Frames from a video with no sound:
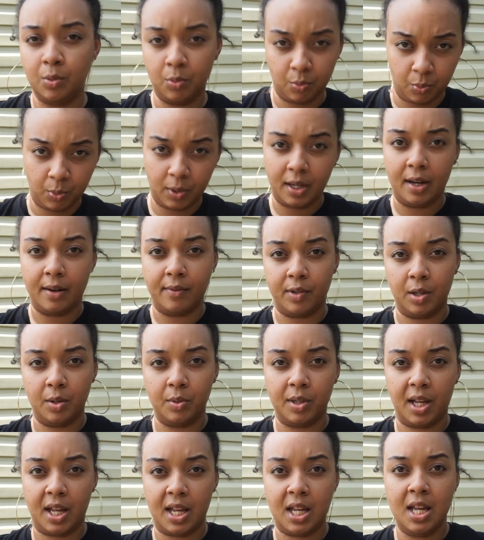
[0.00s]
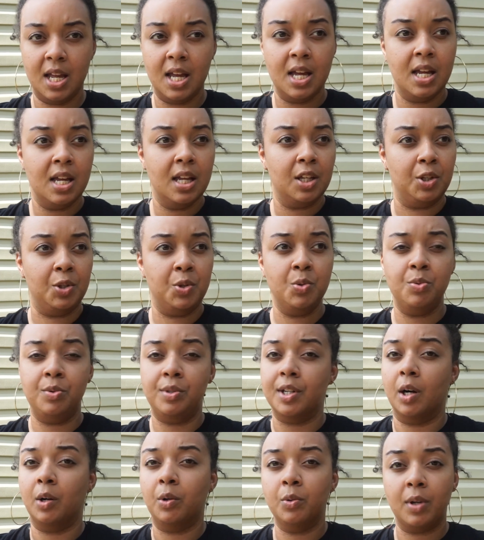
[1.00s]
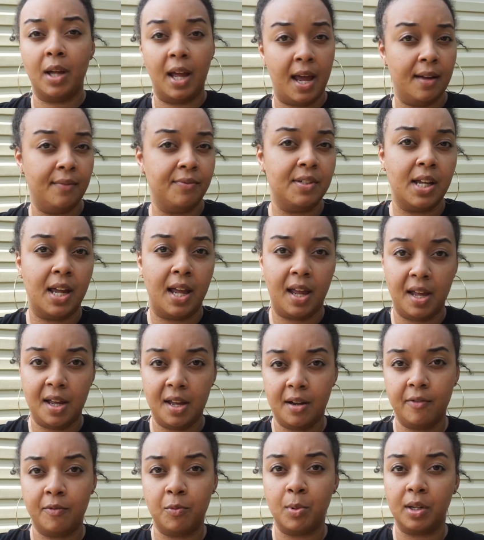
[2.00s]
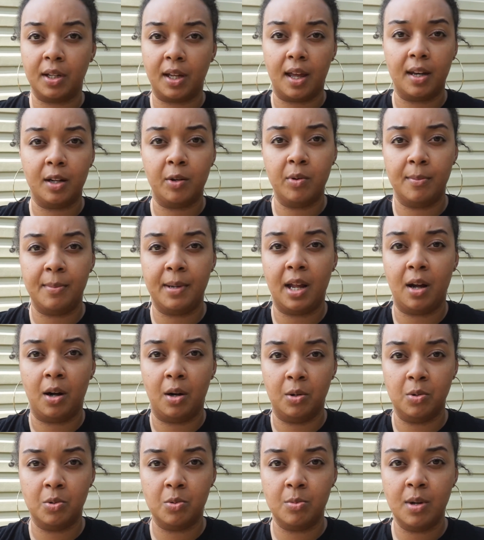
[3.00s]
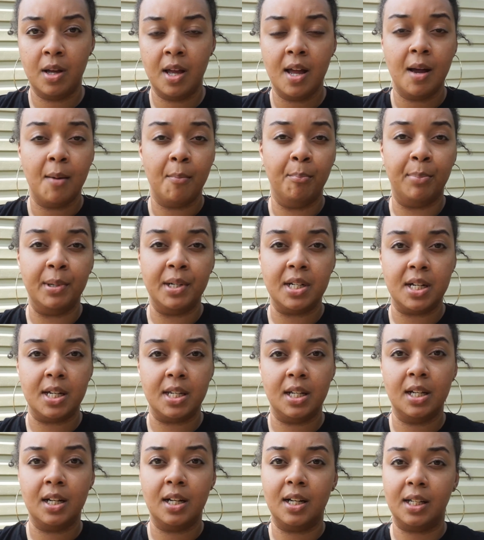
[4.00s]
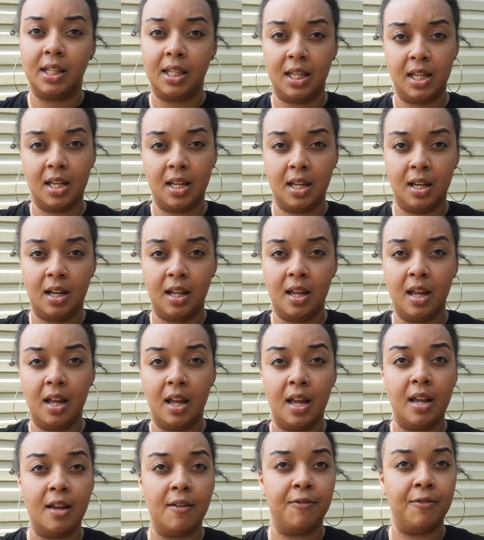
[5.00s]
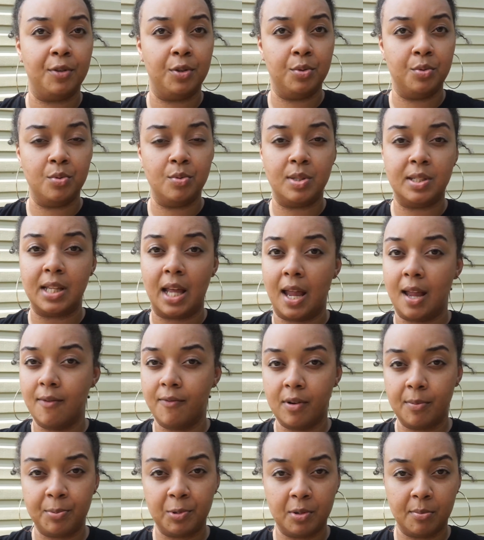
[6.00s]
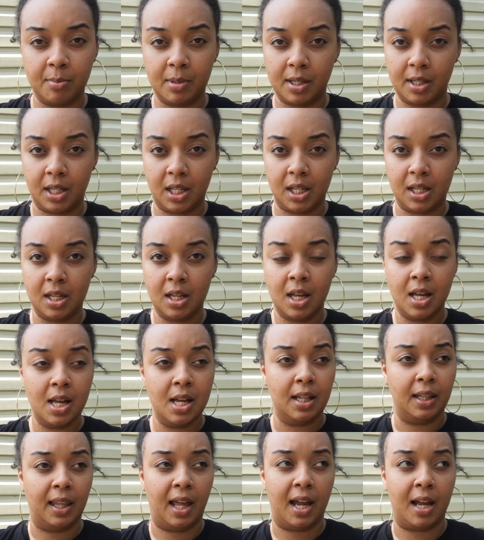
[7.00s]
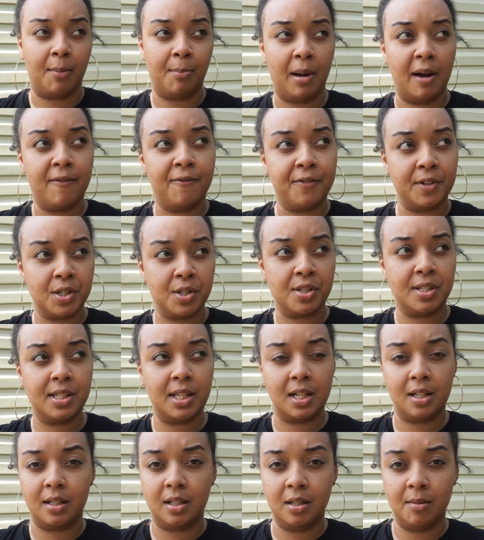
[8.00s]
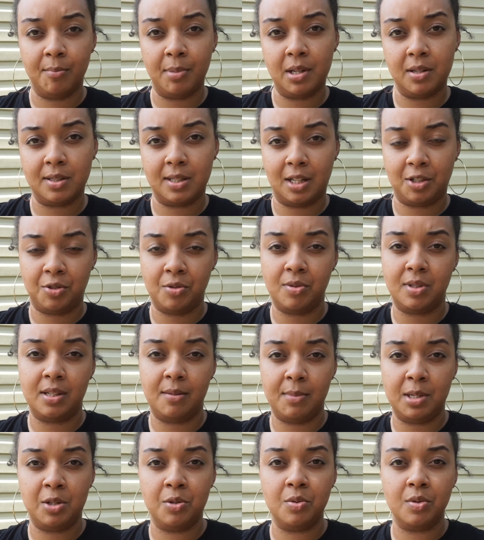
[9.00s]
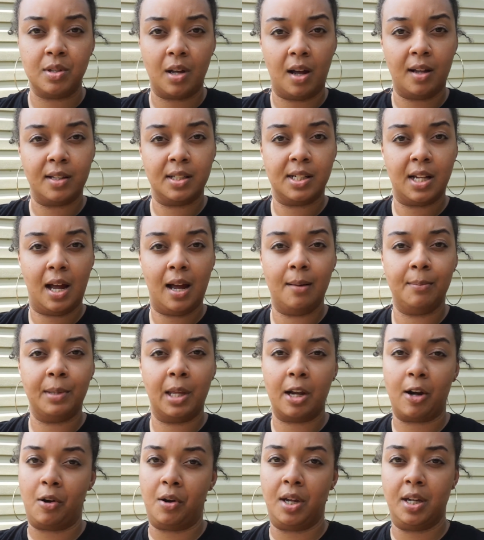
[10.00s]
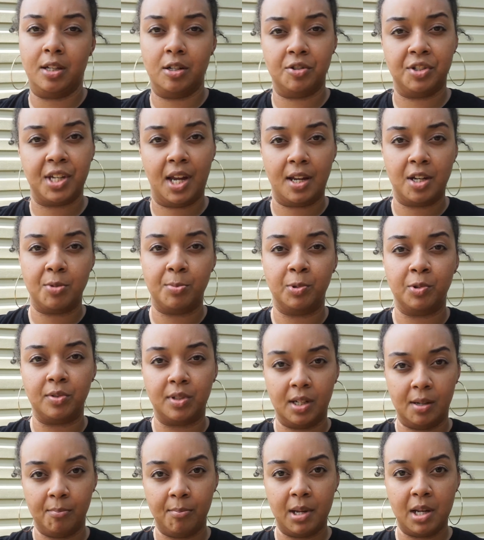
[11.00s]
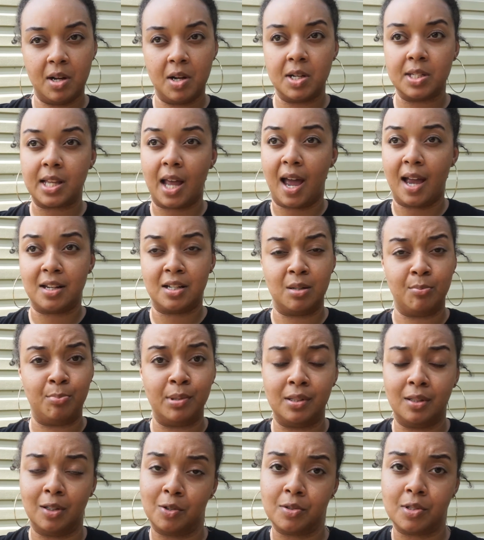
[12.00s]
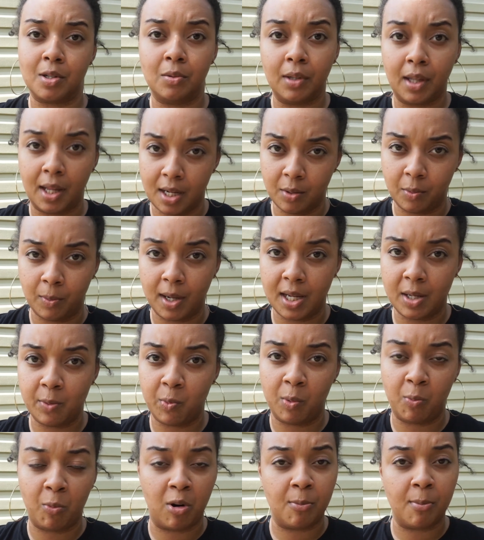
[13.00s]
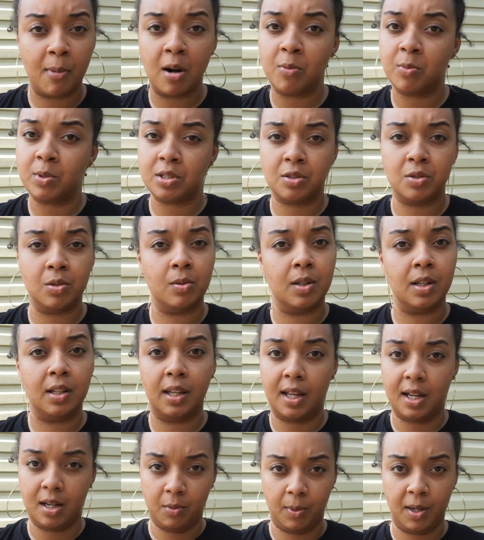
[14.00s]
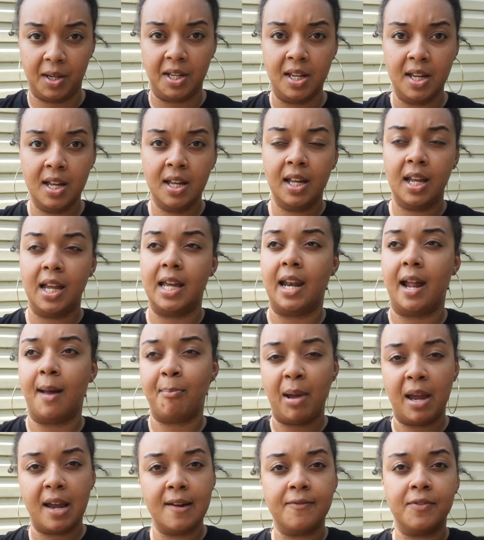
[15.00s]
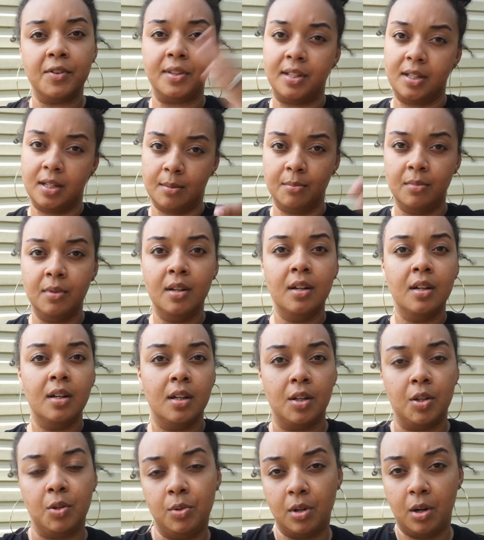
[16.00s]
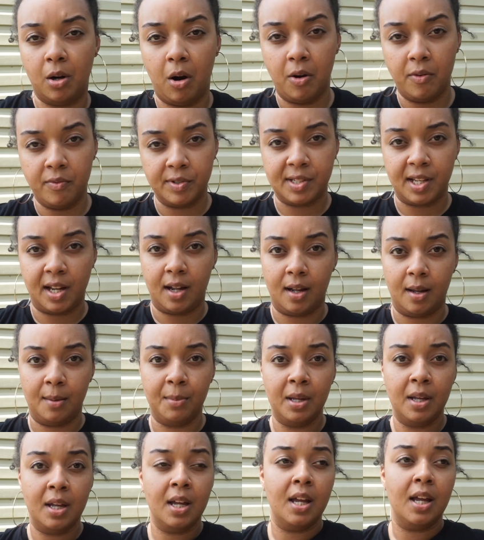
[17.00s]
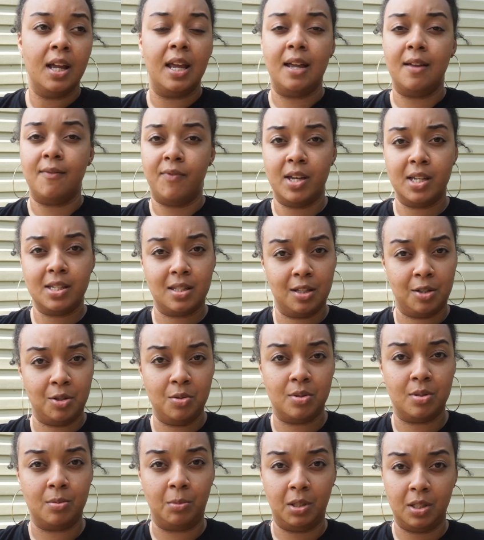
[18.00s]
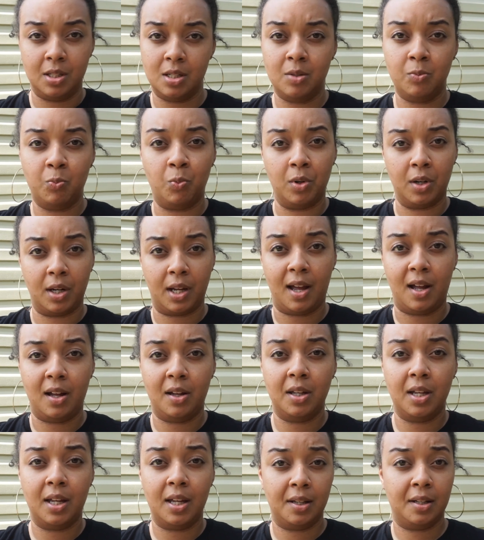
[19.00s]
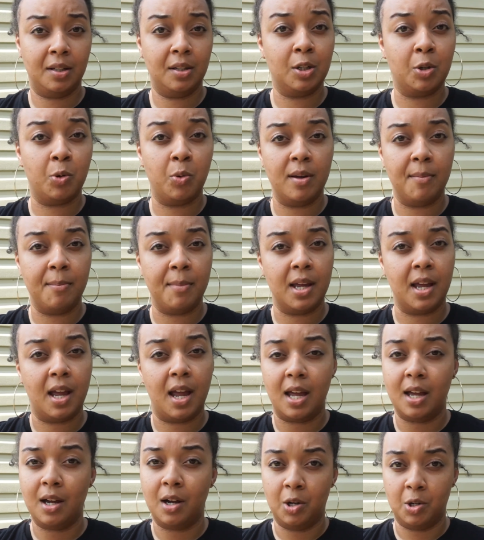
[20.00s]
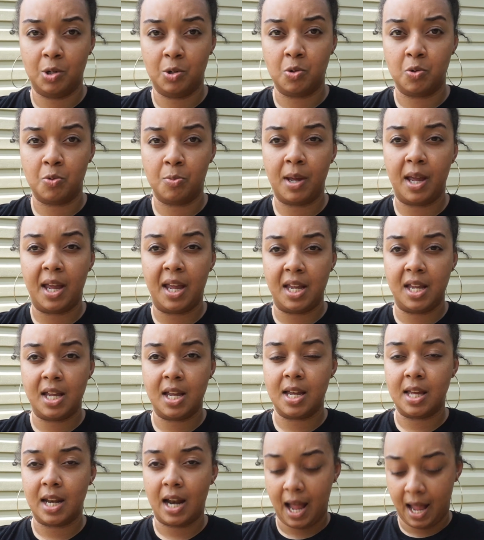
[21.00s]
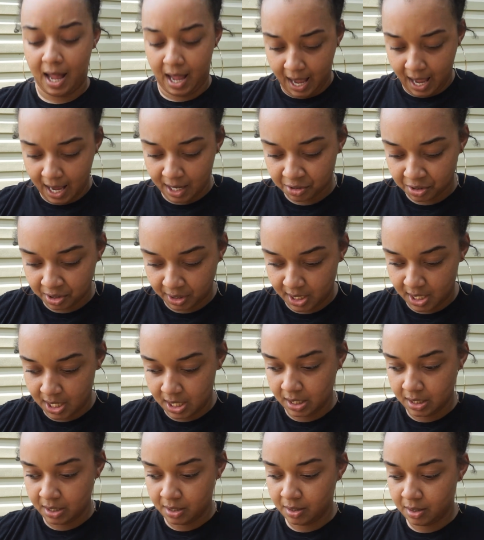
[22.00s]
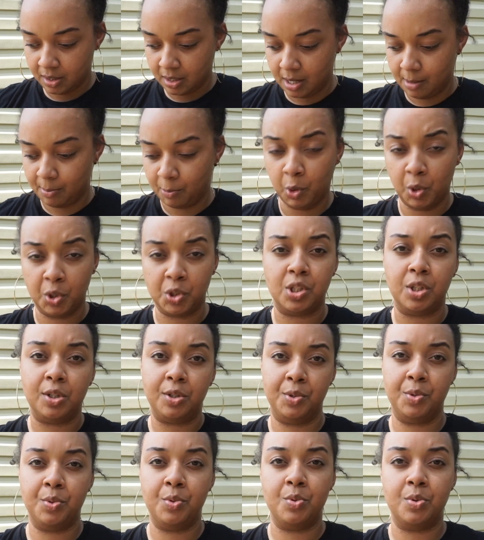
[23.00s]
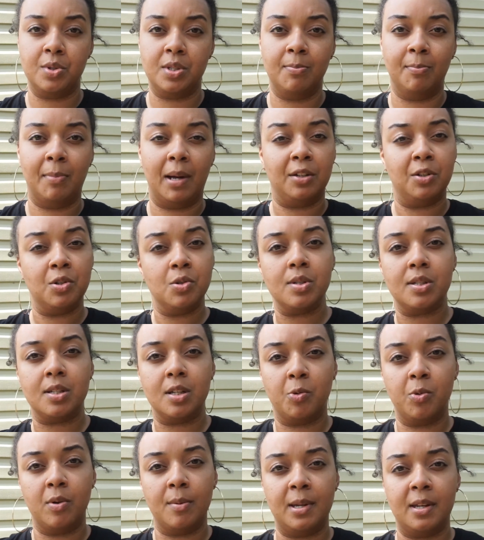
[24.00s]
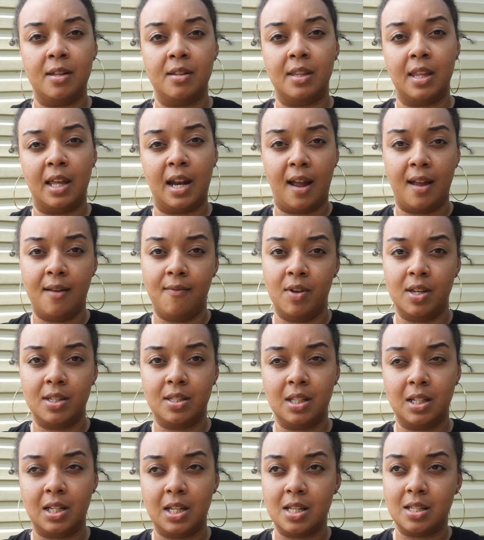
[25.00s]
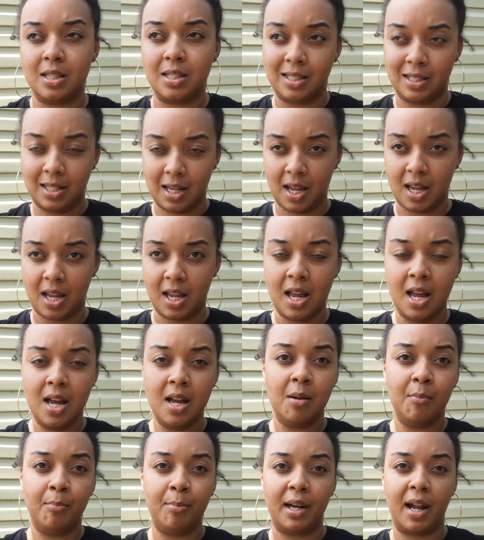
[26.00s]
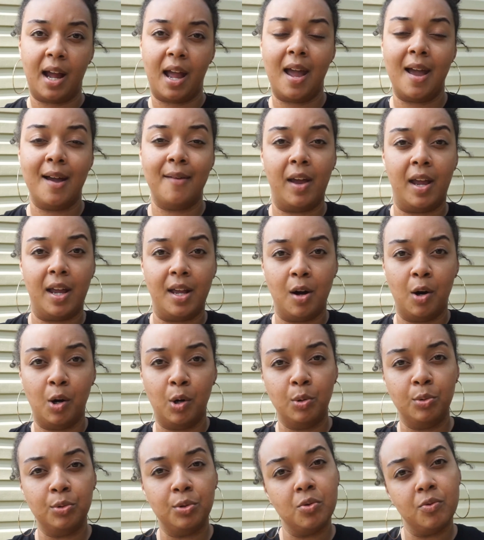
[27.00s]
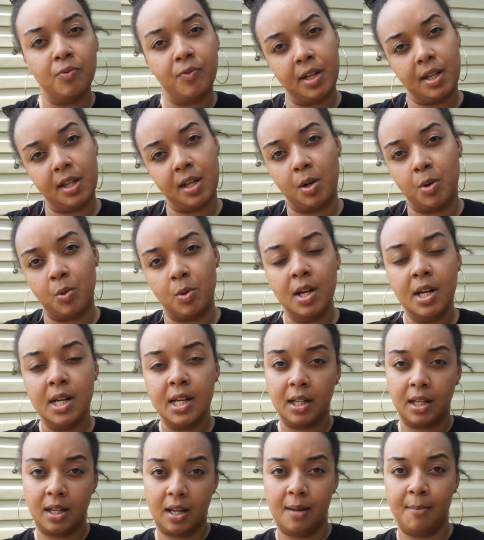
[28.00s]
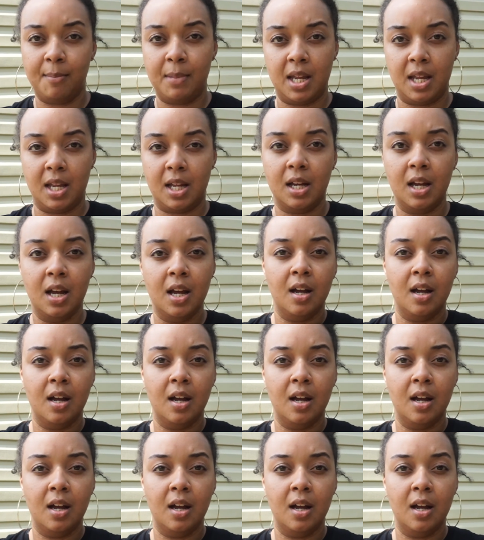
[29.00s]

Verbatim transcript: whatever, okay? You don't have to have workout equipment at home, but again, if you save up your money, like my first set of dumbbells that you see me use all the time that are interchangeable dumbbells, I actually put those on layaway when Walmart was doing layaway, and I paid for them, you know, over time. Invest in you some good workout equipment at home, and I actually am going to use my newest equipment that I invested in today, but I have a whole new video coming